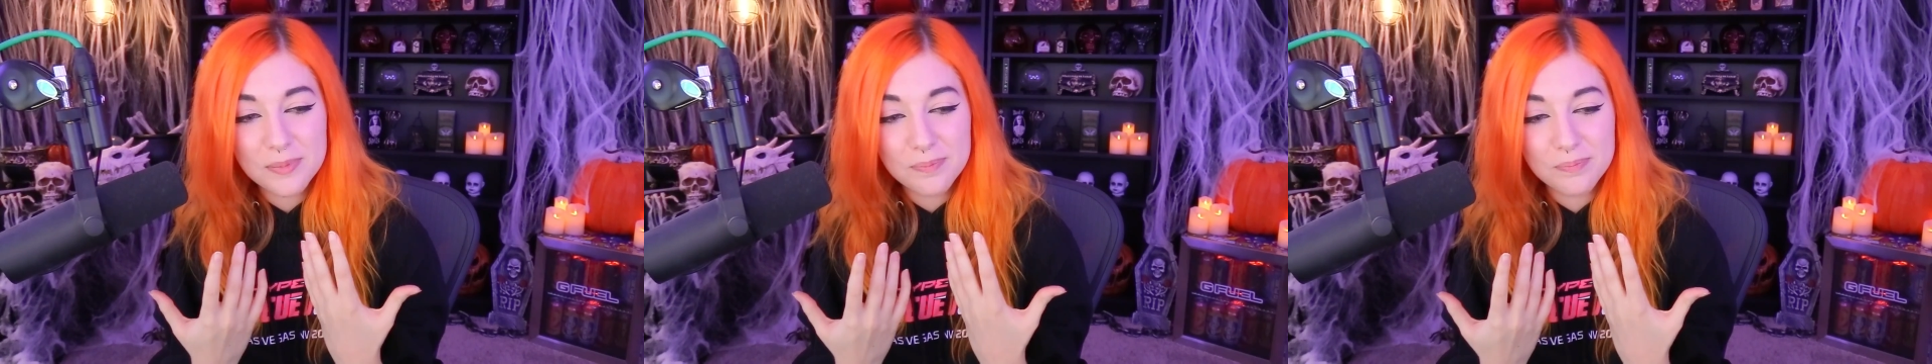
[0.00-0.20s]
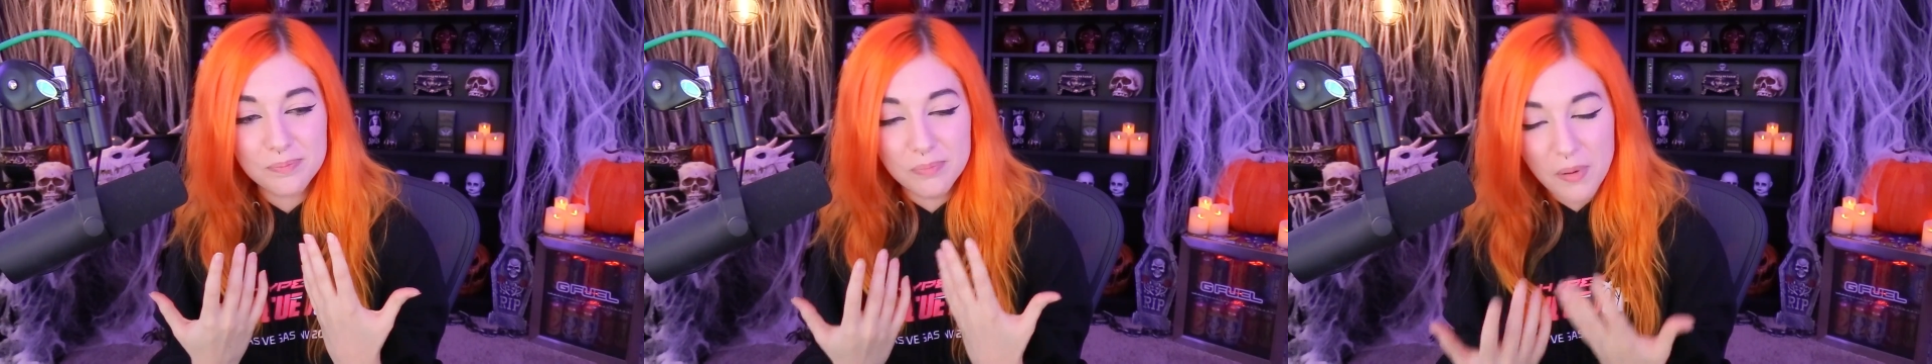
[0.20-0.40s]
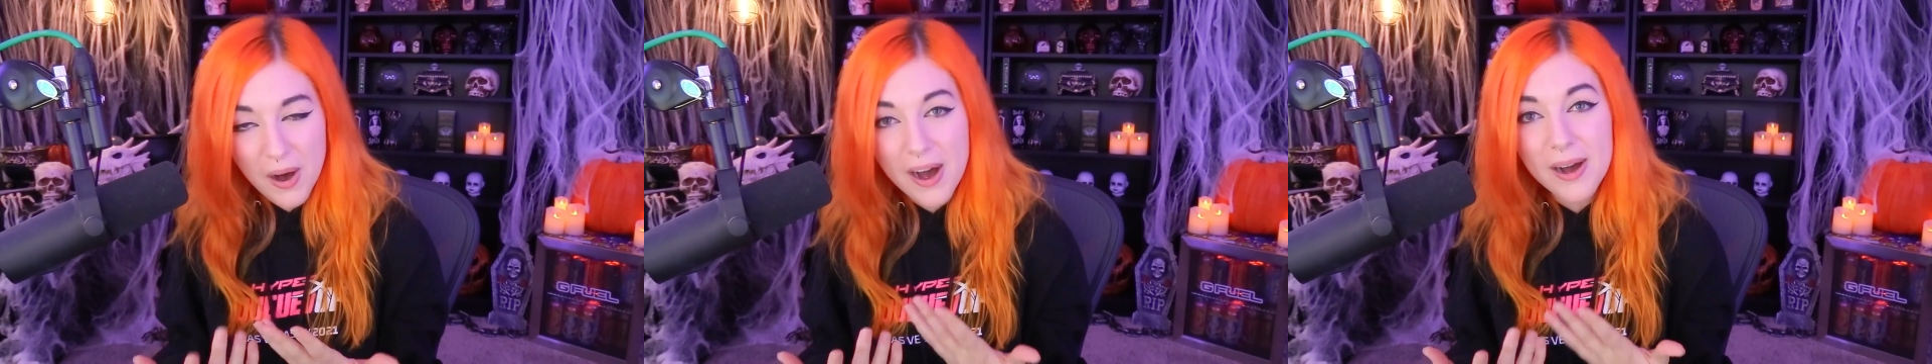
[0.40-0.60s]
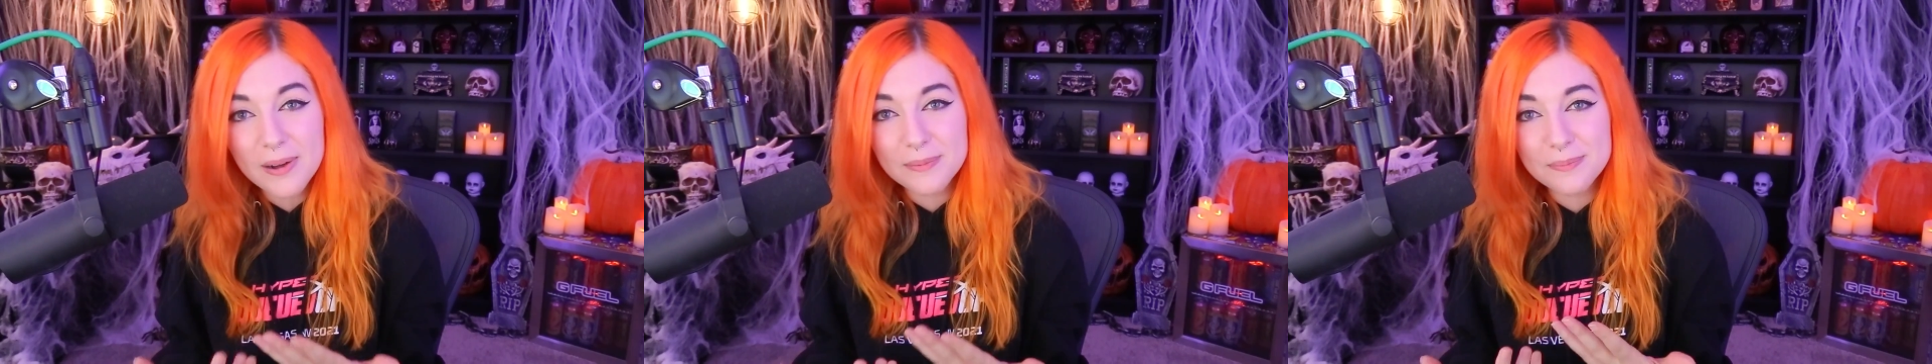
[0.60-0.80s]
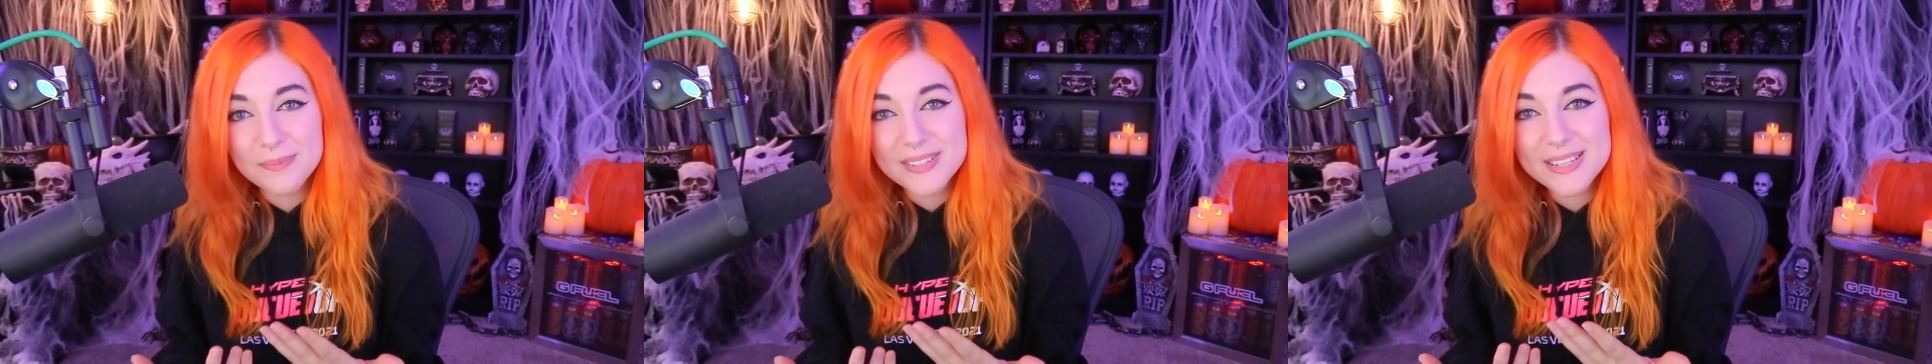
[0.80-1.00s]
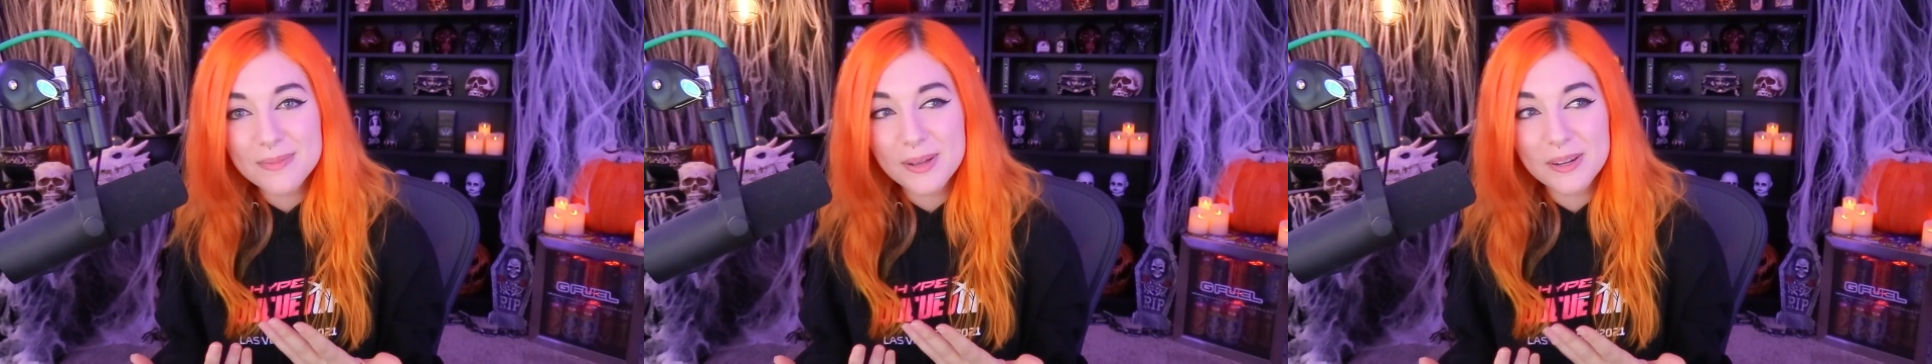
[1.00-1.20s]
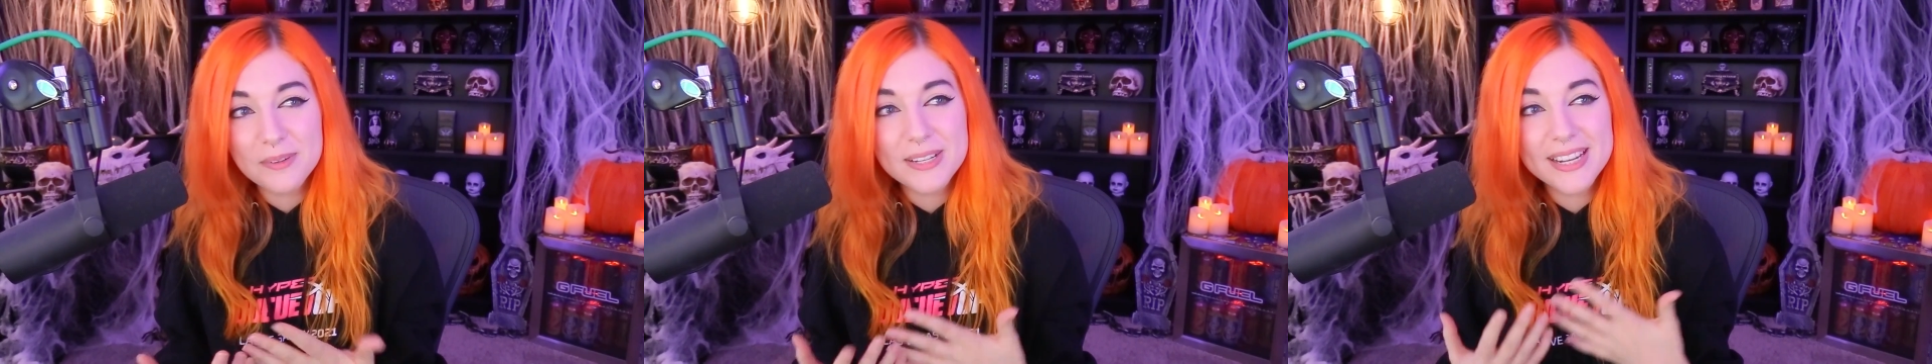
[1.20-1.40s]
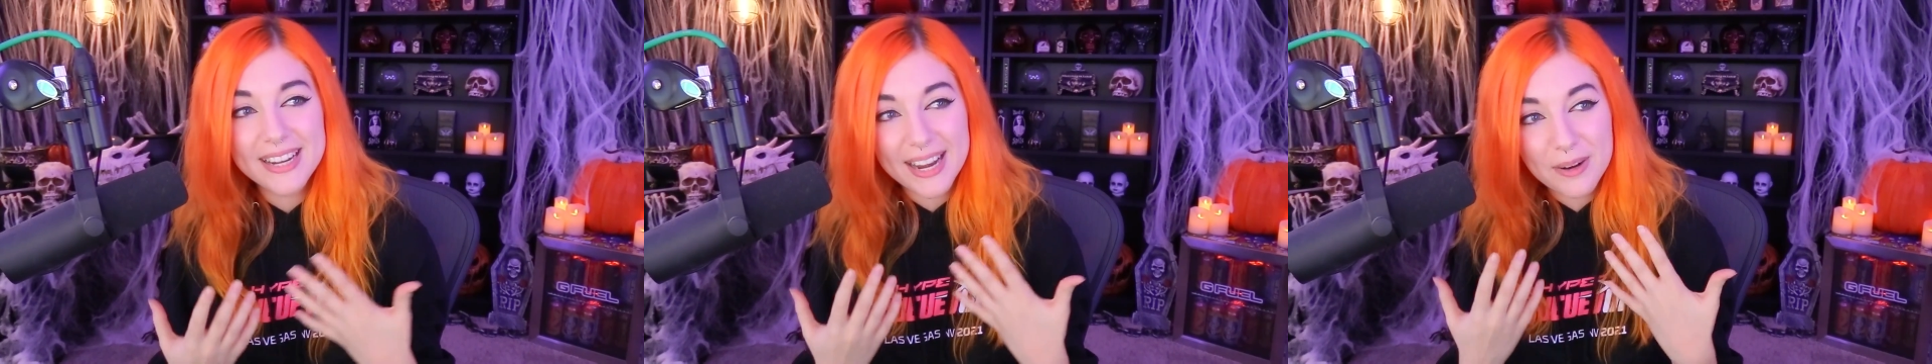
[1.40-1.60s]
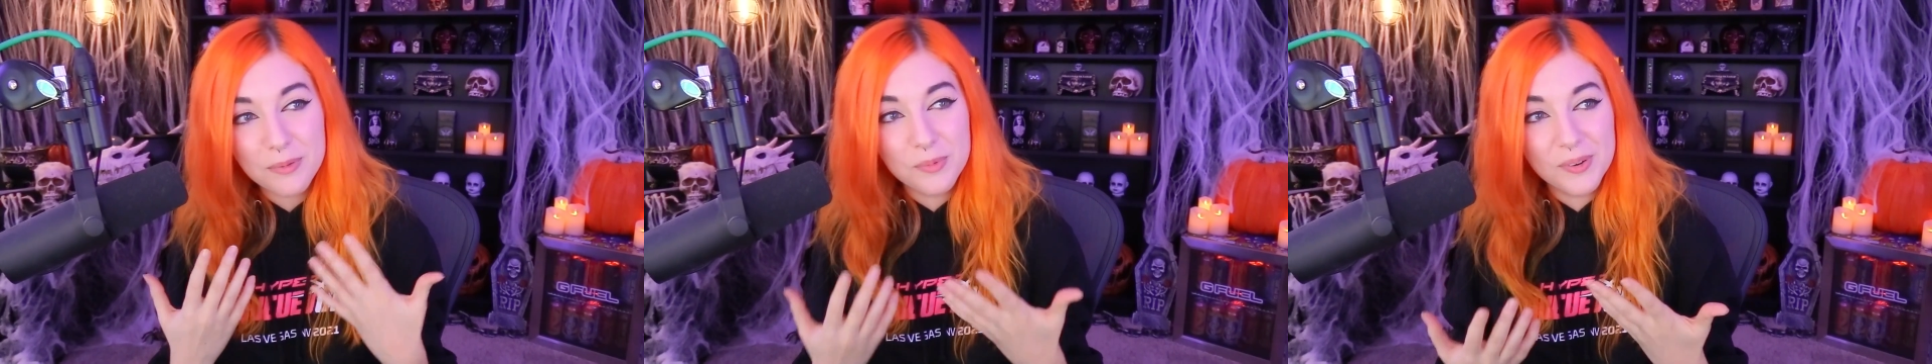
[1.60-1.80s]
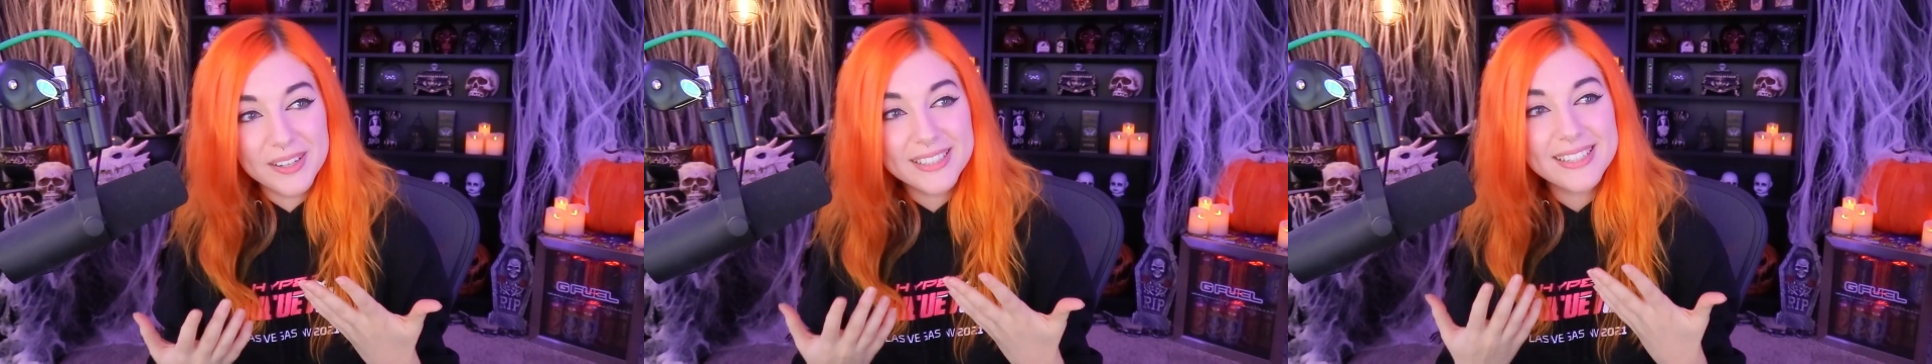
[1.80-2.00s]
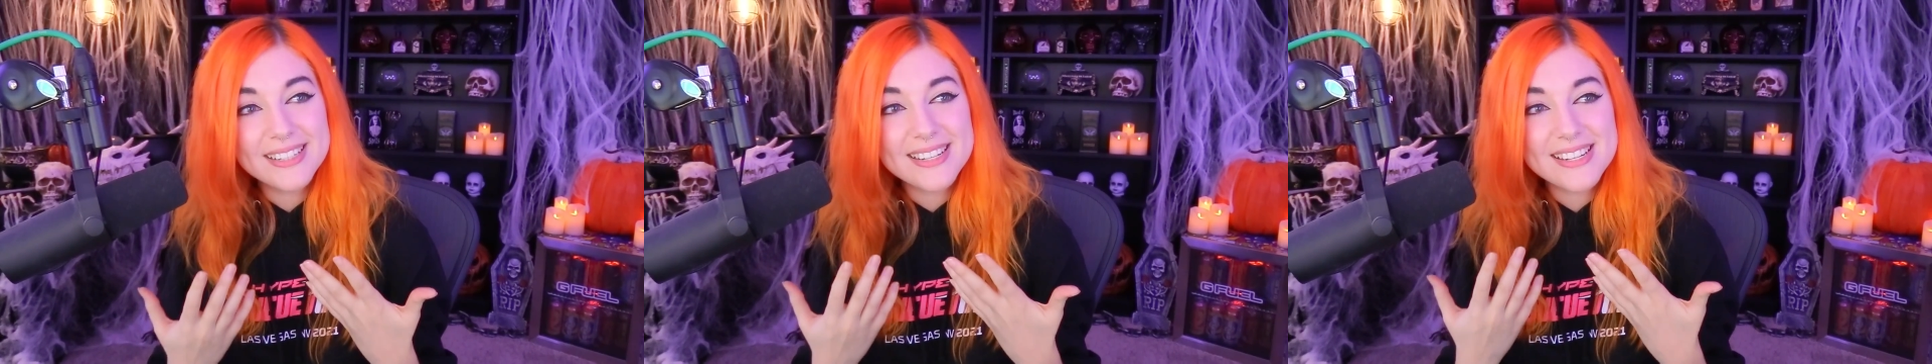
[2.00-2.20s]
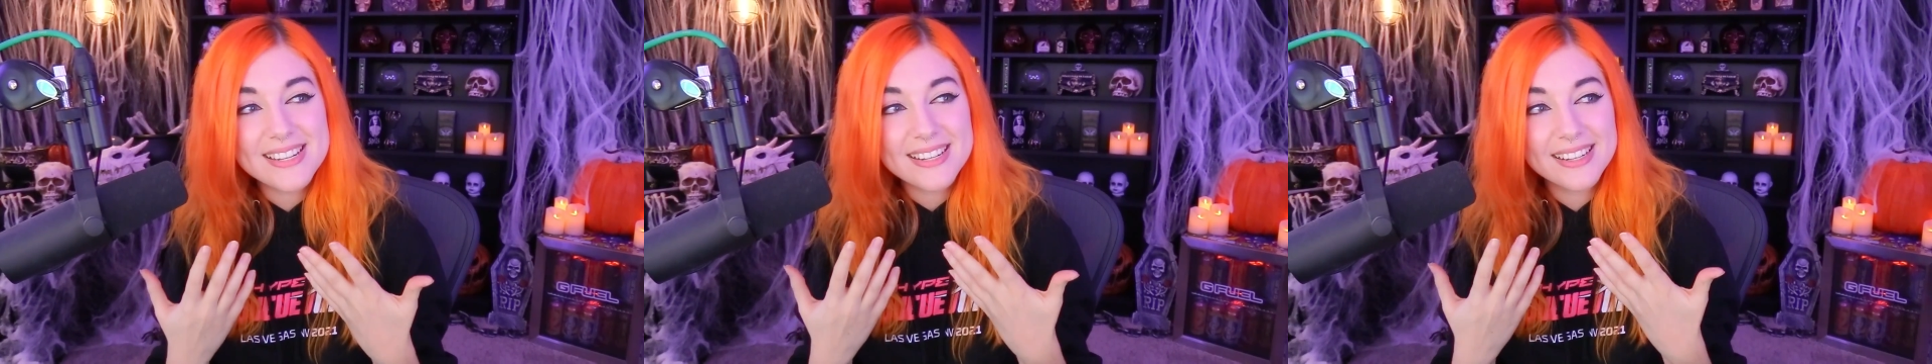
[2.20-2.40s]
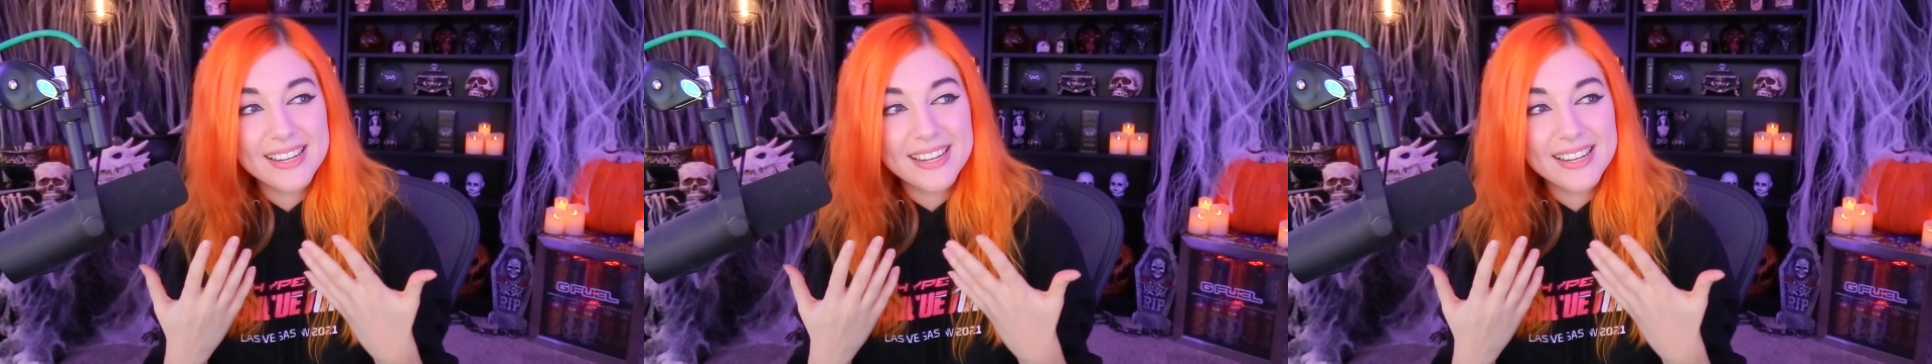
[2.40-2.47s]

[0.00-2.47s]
bummed. I was I wanted to